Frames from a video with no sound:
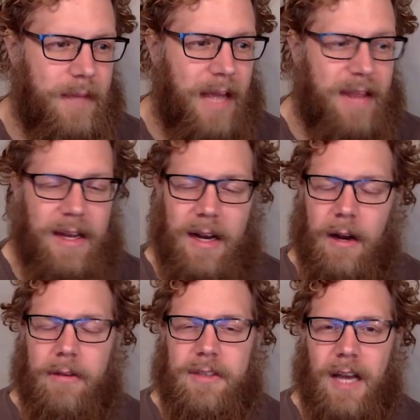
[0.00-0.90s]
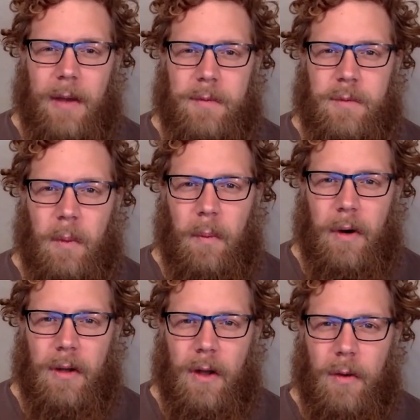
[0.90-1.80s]
And then at other times when
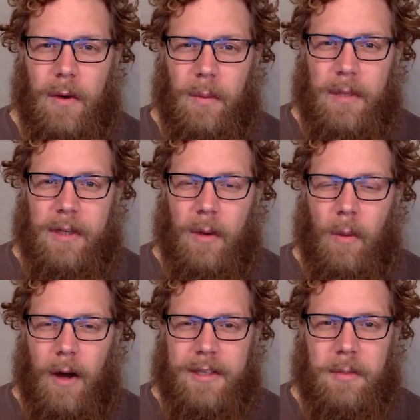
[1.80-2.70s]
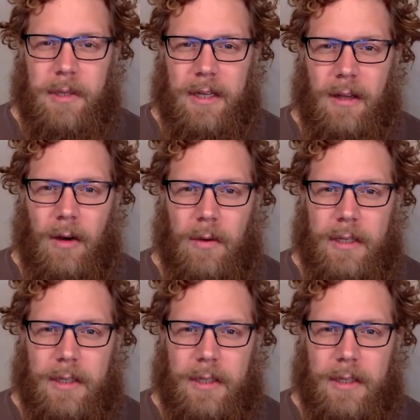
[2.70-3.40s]
we're alone and we don't want to be alone,